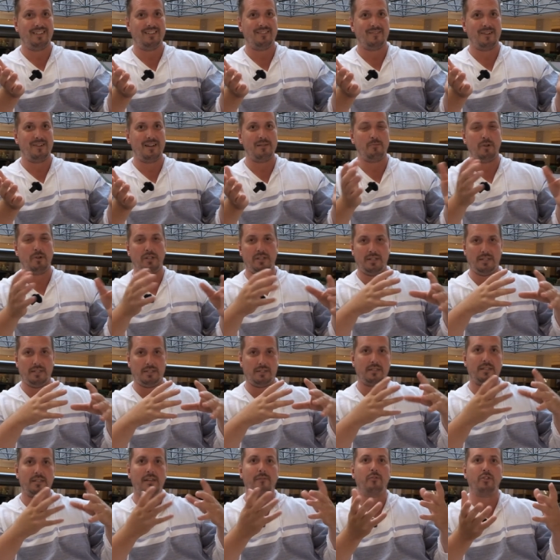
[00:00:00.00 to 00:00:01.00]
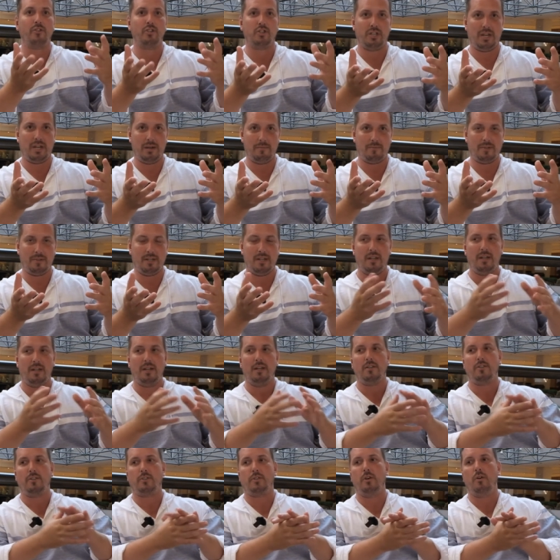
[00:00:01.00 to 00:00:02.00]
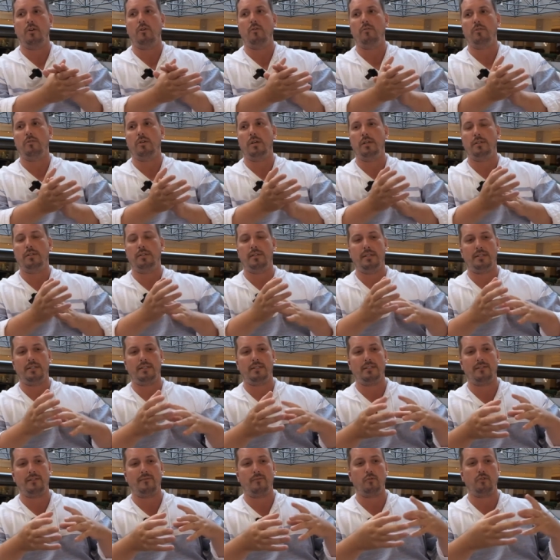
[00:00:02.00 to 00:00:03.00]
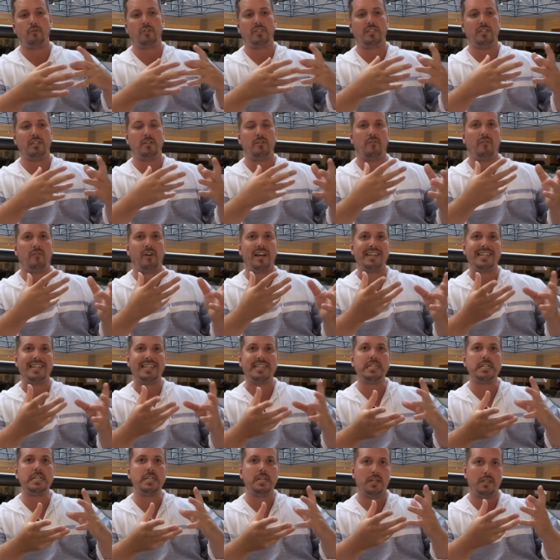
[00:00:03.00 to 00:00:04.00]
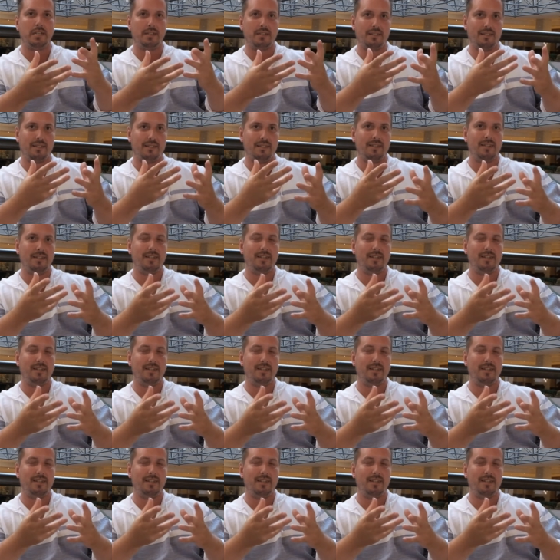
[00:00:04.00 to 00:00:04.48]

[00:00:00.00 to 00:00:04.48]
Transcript: right? But it's different shaped. So uh, this diversity of ideas